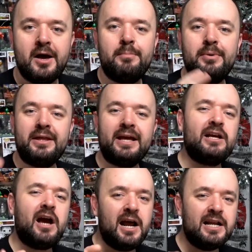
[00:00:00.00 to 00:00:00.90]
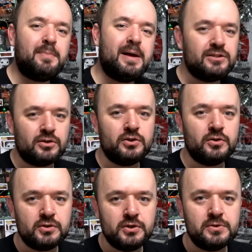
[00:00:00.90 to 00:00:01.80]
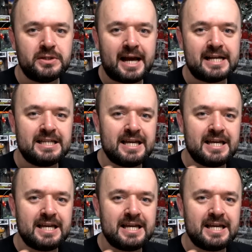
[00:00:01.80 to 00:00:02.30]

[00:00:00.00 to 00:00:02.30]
But it kind of depends on your use case.